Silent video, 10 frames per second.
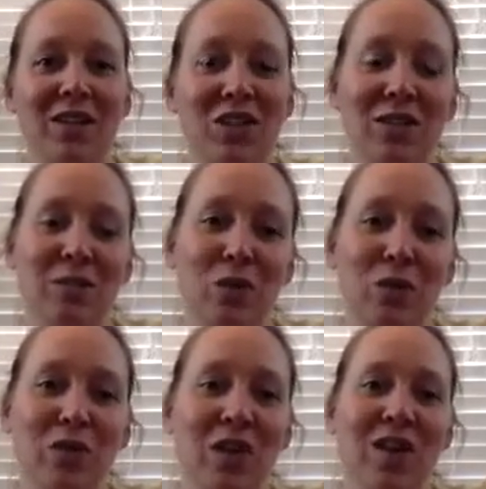just
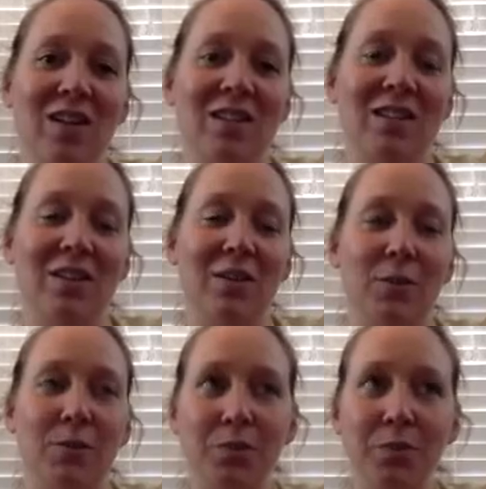move on.
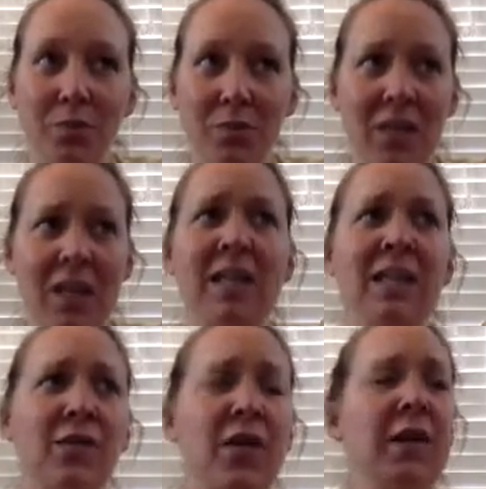So and
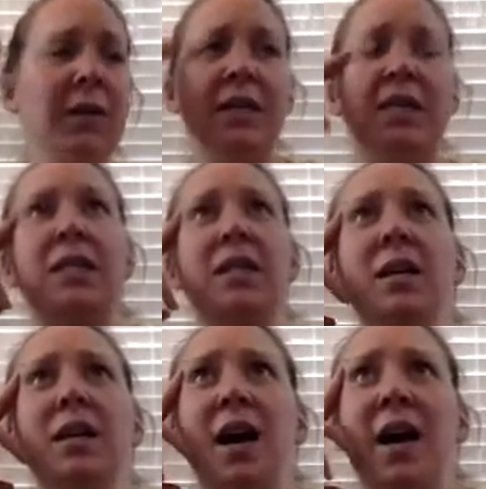it's funny because
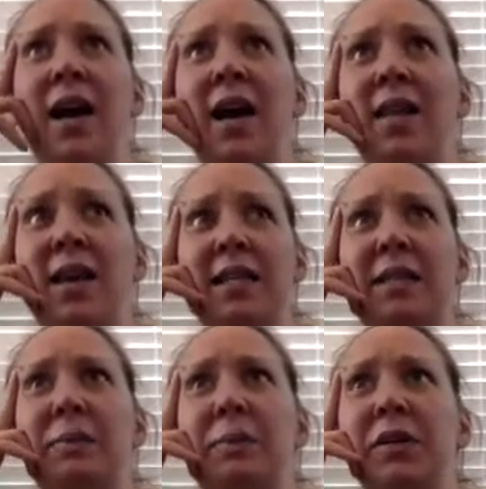I had that
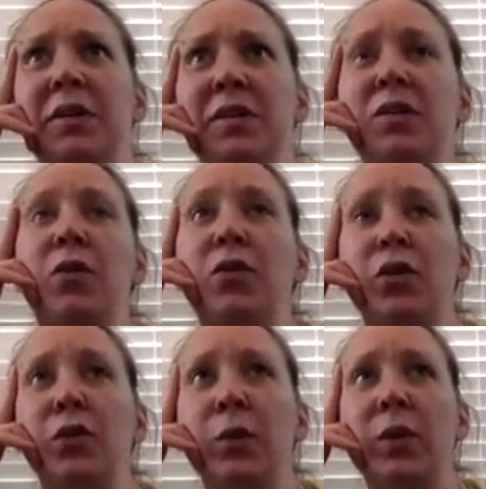experience
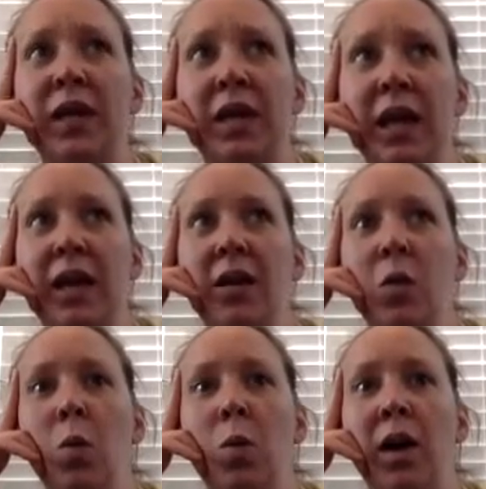over the
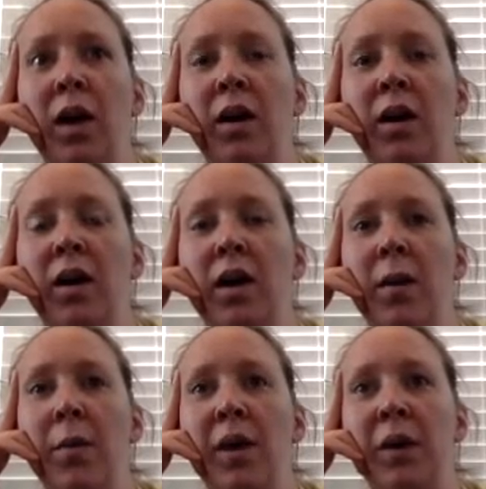weekend where
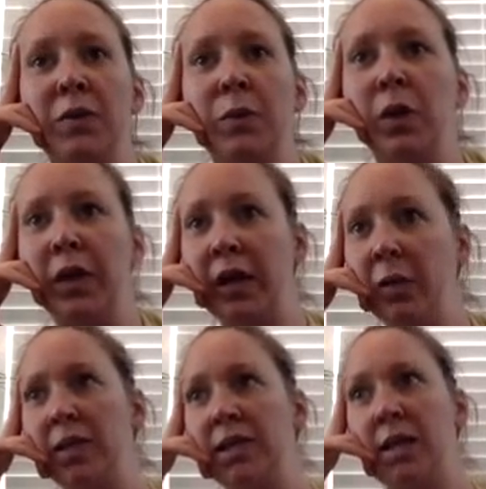I was working
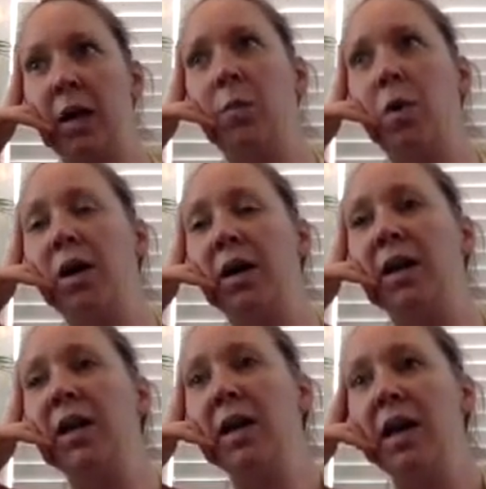with someone,
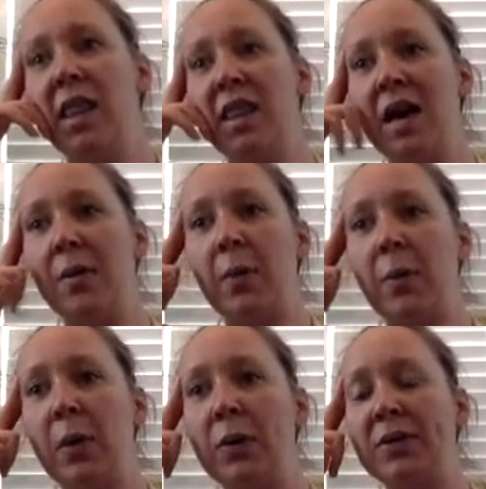and that
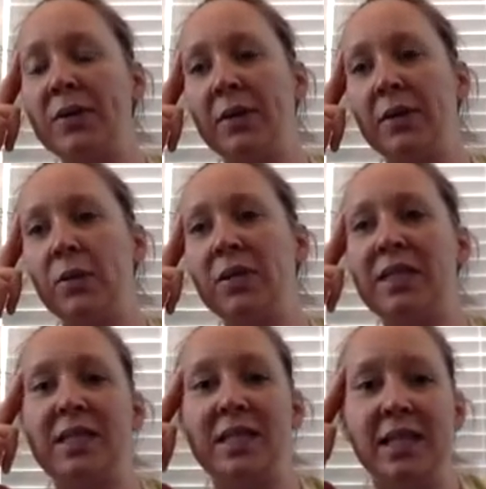person
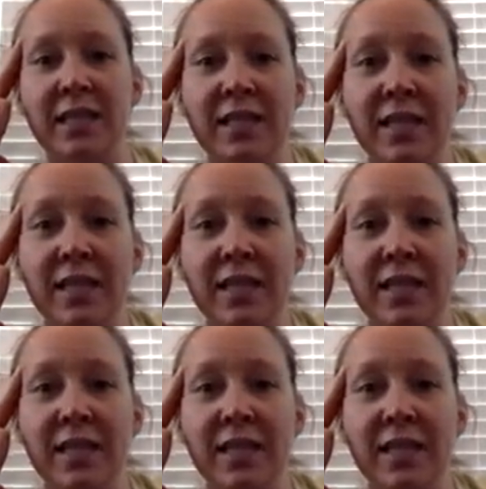was seeking